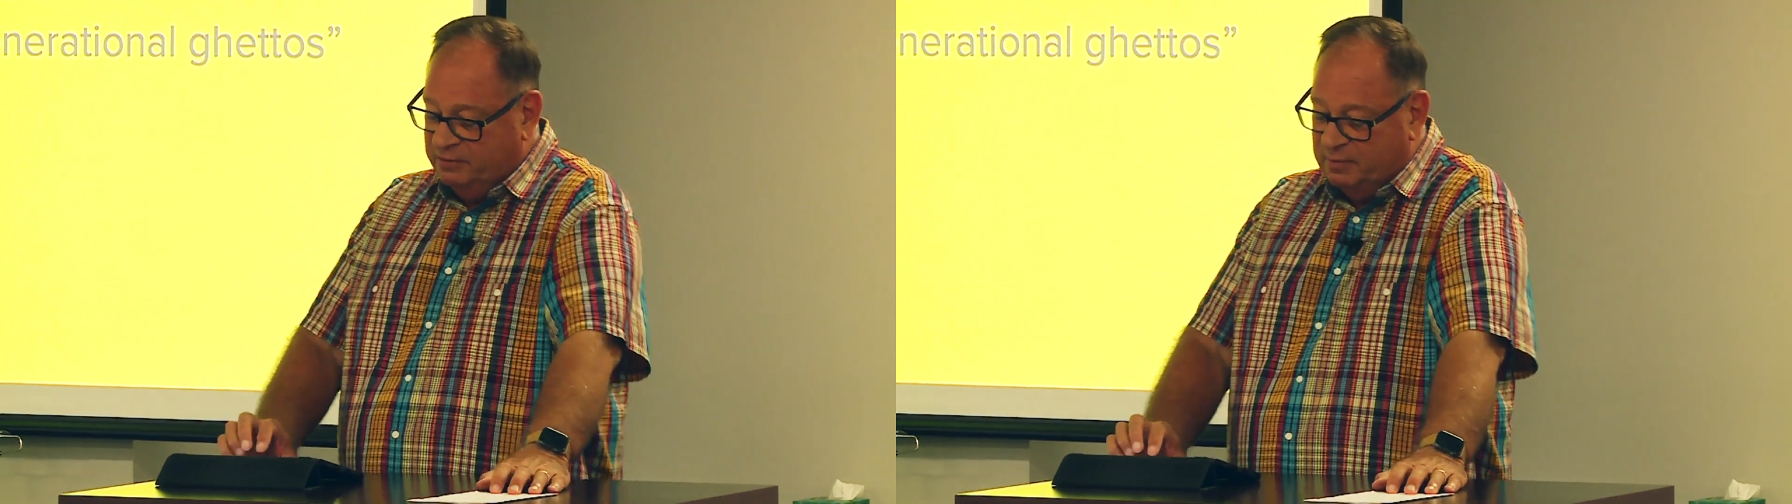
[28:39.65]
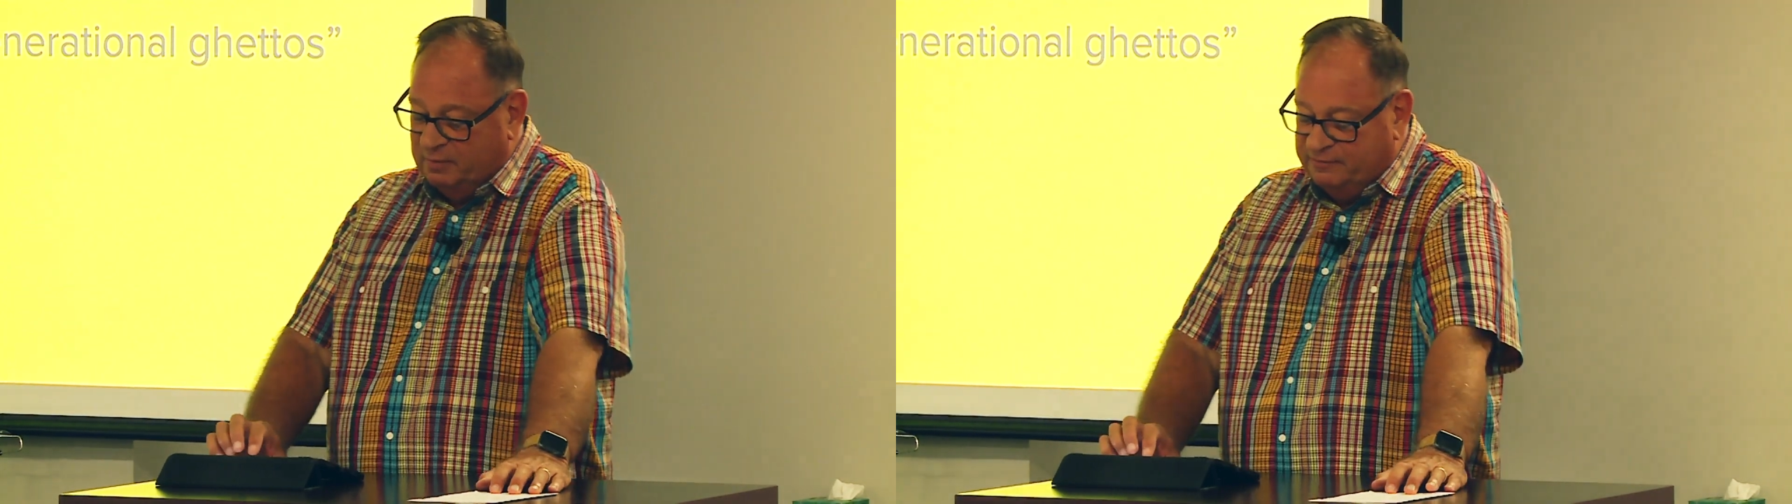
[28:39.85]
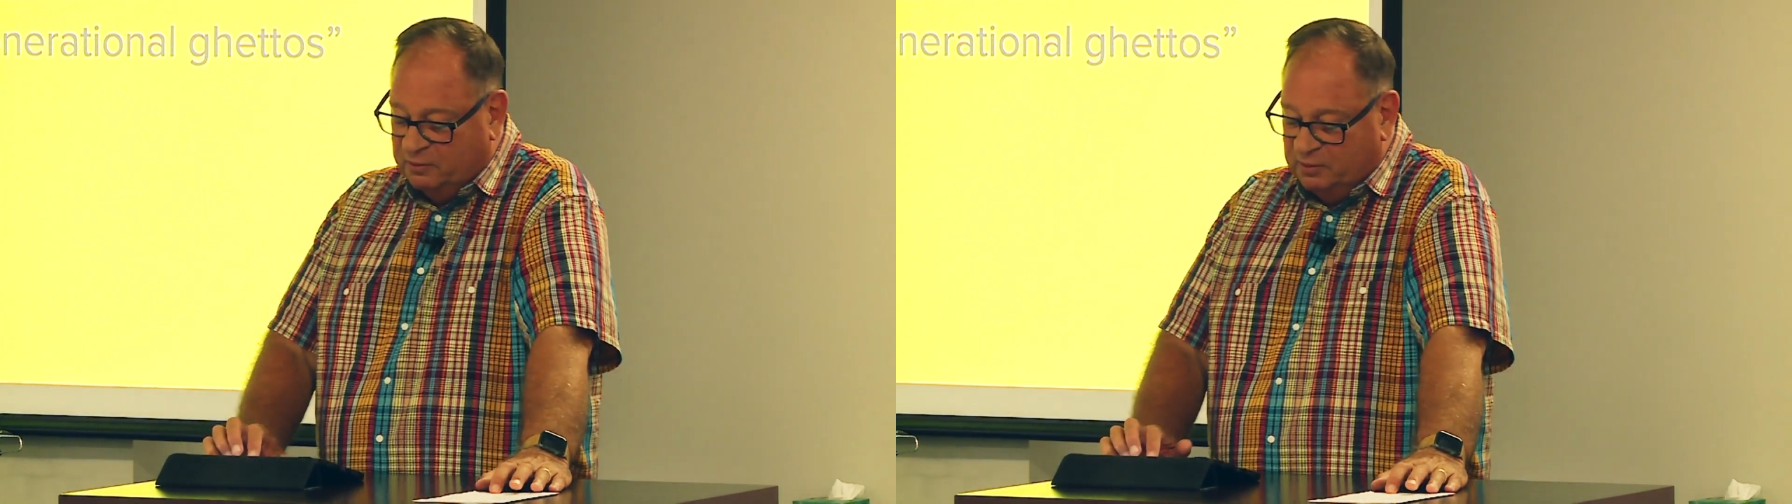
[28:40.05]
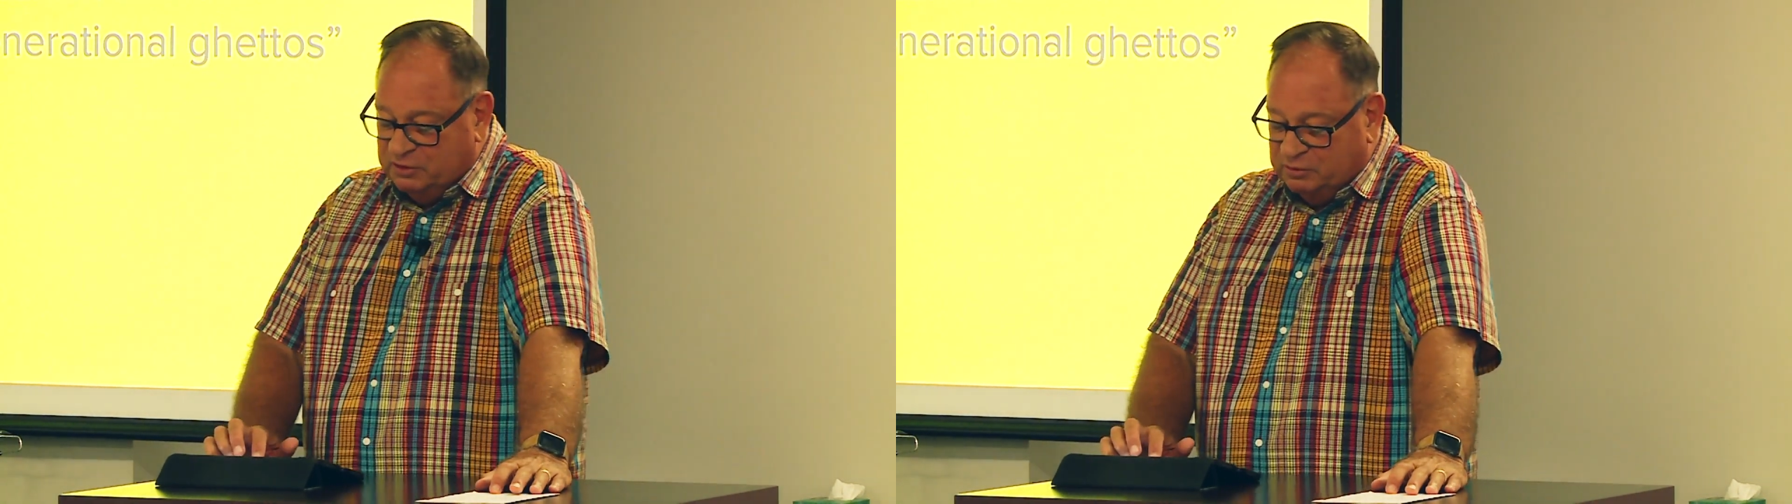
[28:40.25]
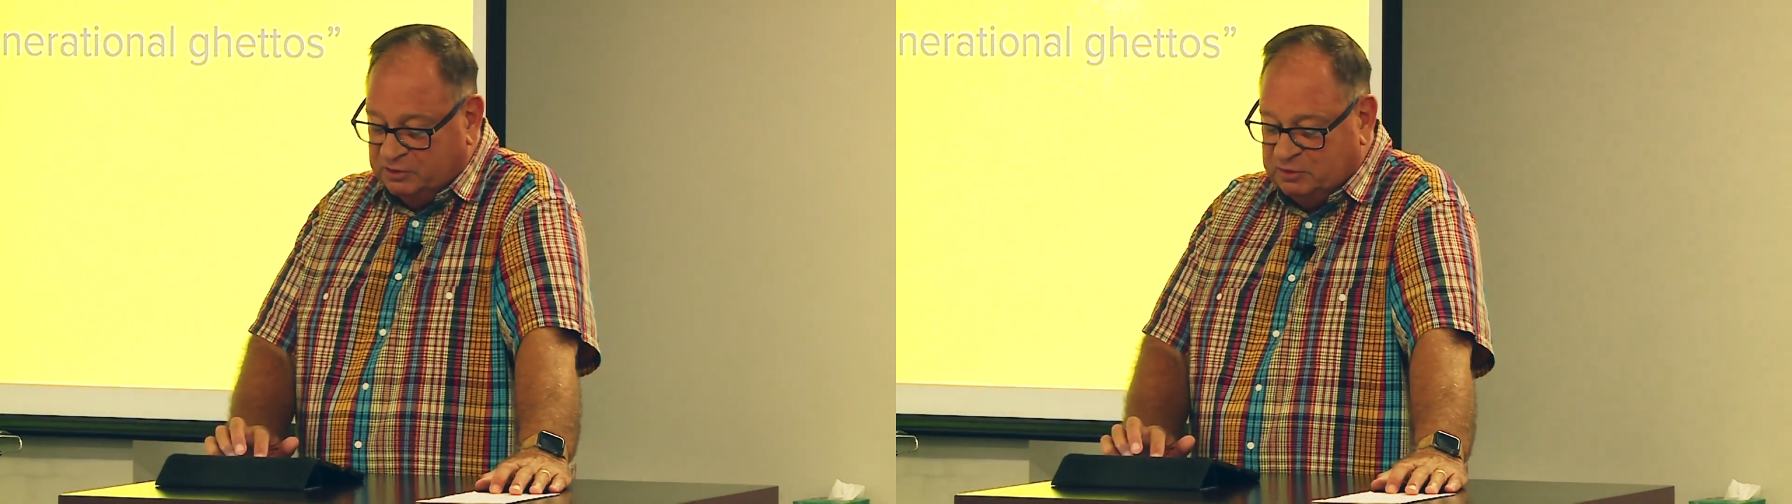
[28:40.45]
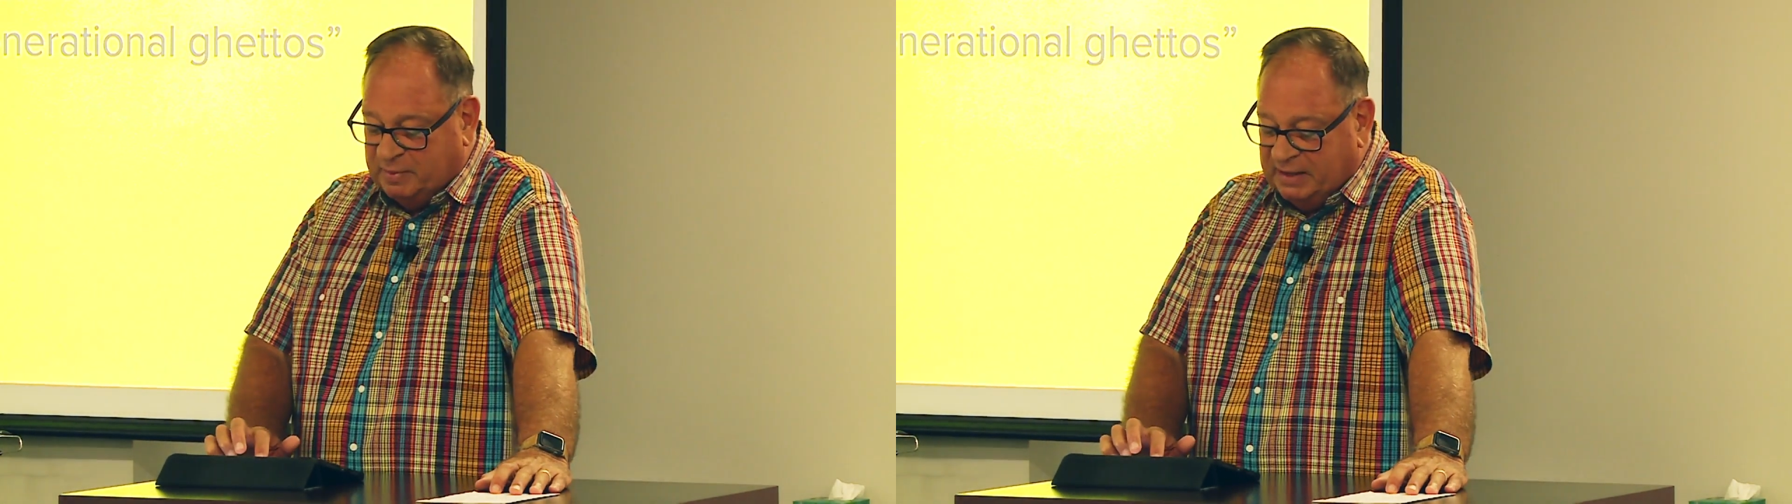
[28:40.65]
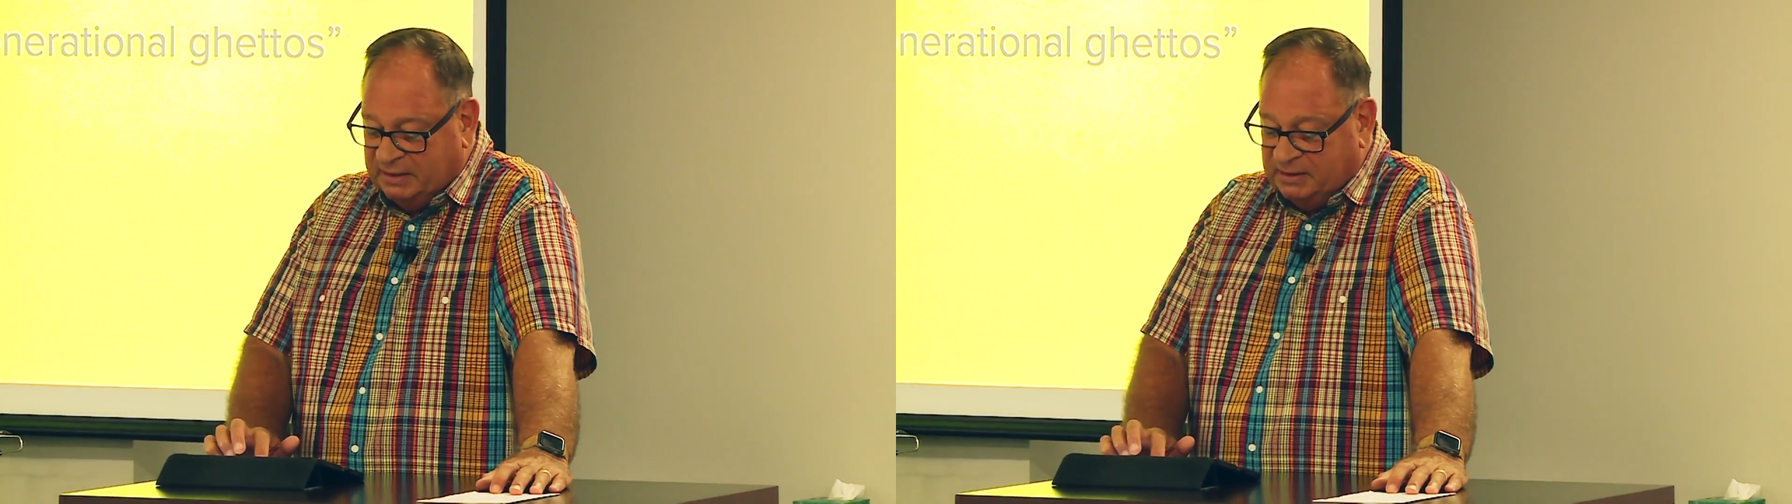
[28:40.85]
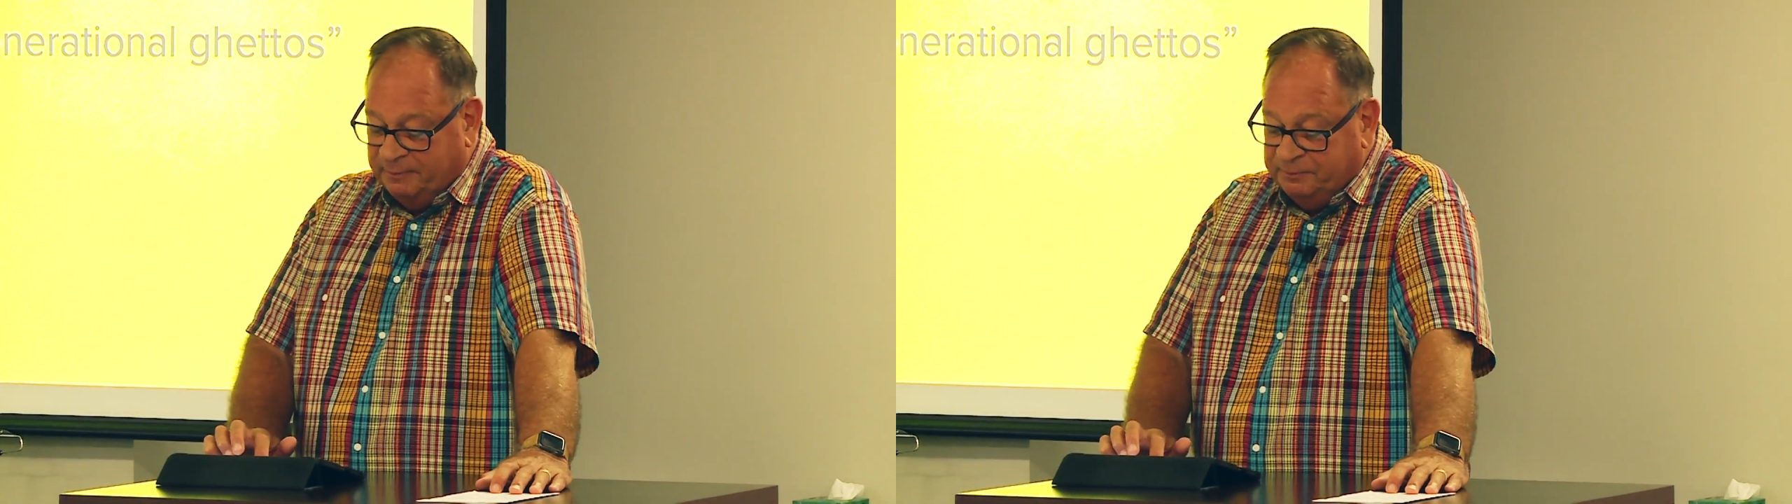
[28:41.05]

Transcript: Number four is respect.